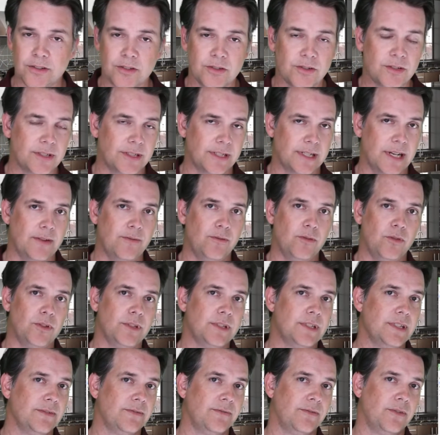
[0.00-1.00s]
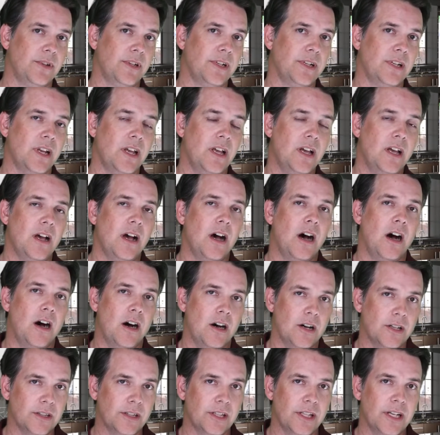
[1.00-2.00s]
There's several different
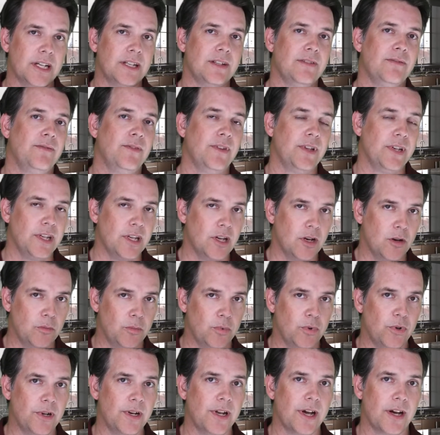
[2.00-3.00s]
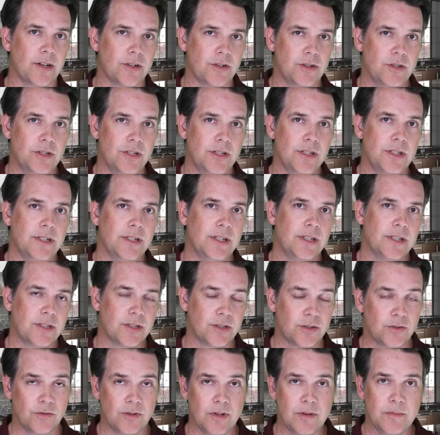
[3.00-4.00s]
online video production
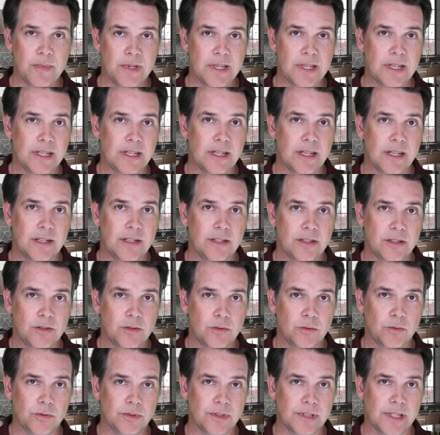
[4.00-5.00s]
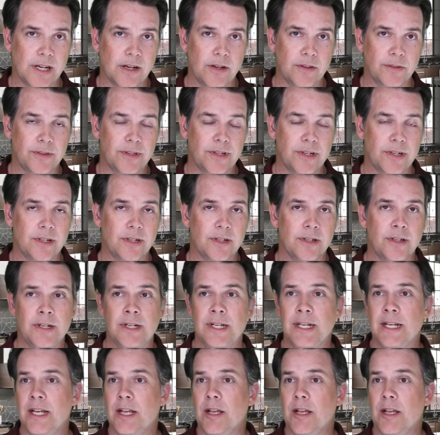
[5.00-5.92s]
streaming tools out there.